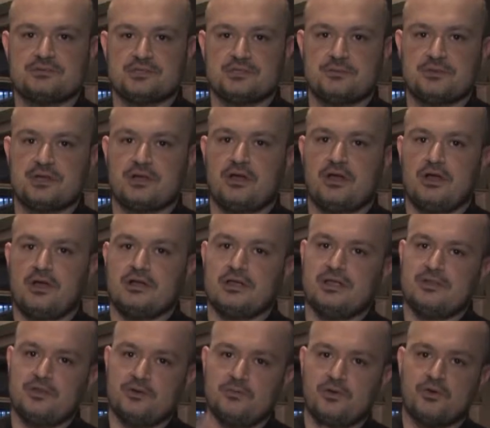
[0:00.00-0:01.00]
a little bit of garlic,
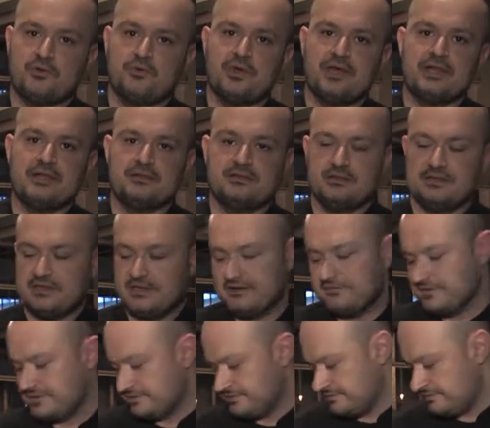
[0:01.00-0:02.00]
and they're put right into the
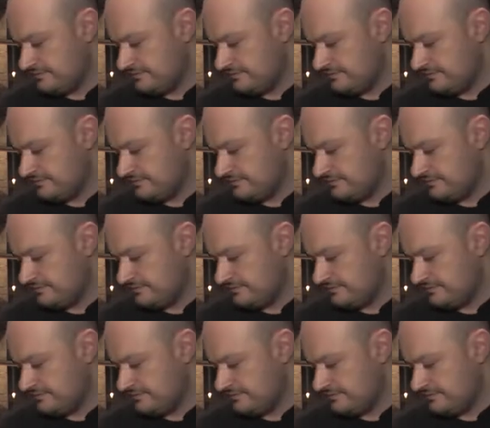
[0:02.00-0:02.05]
oven.